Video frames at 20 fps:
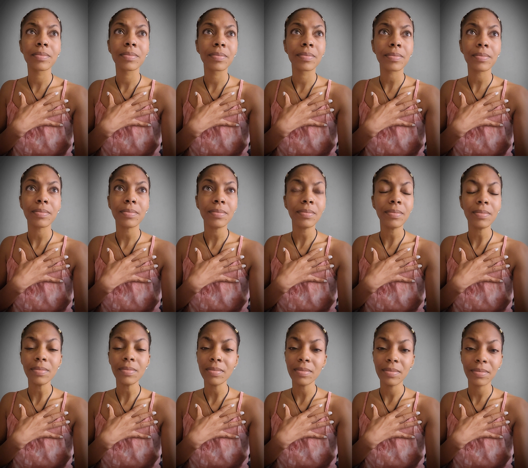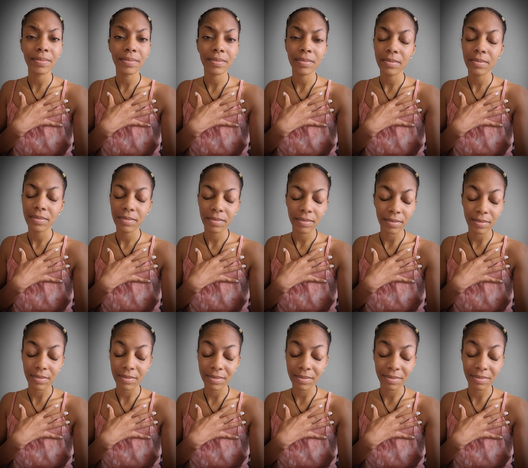
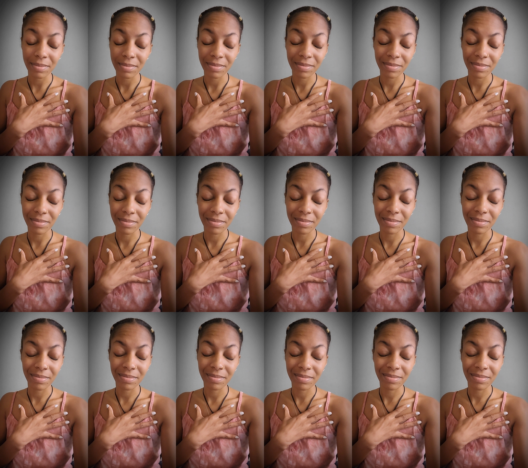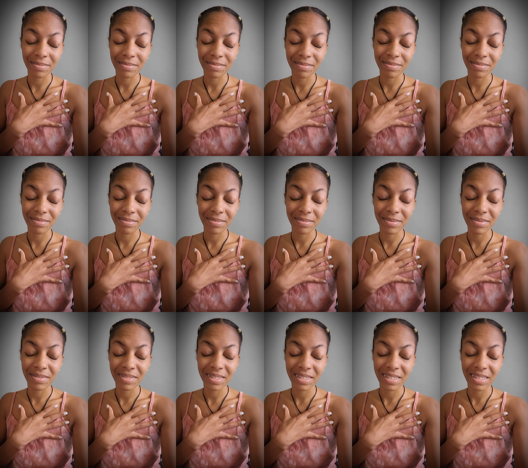
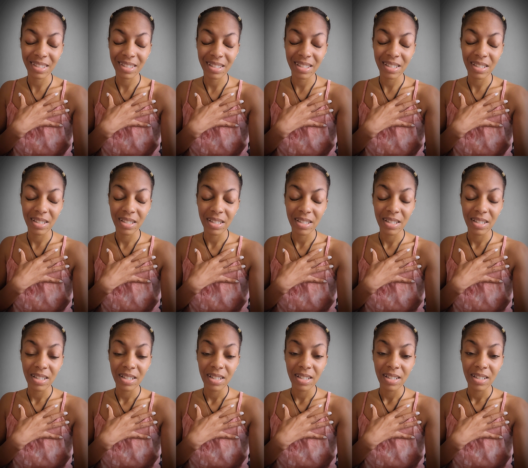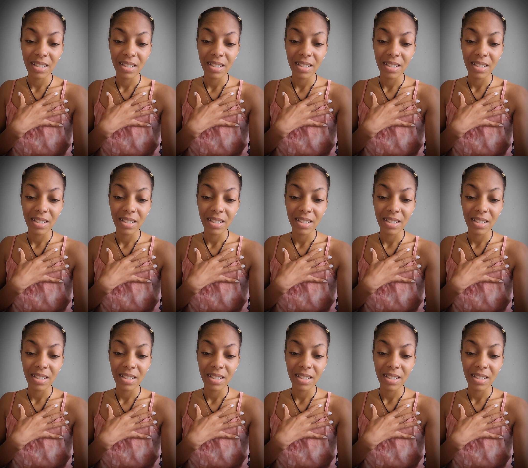(no one is talking)